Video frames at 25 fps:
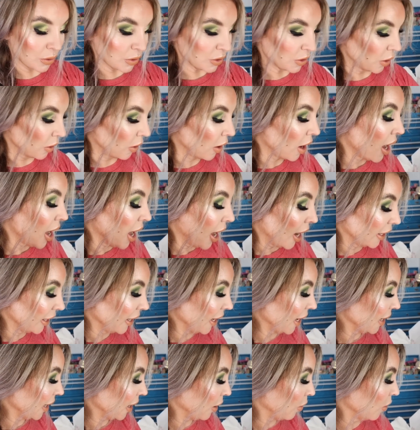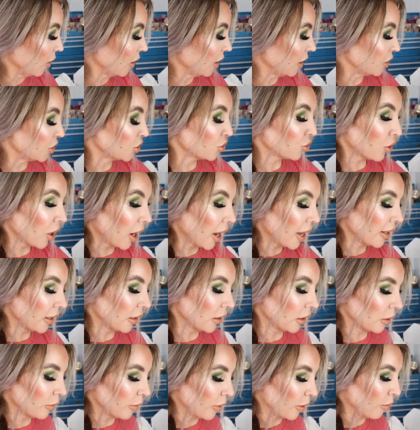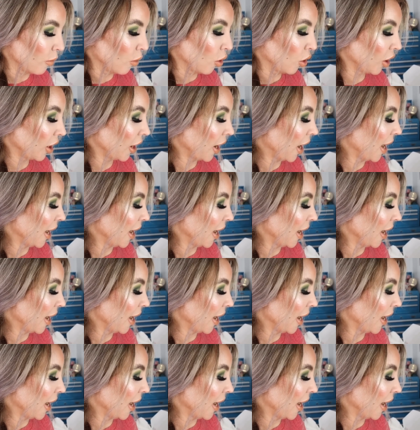So again, I want to try it a little bit more.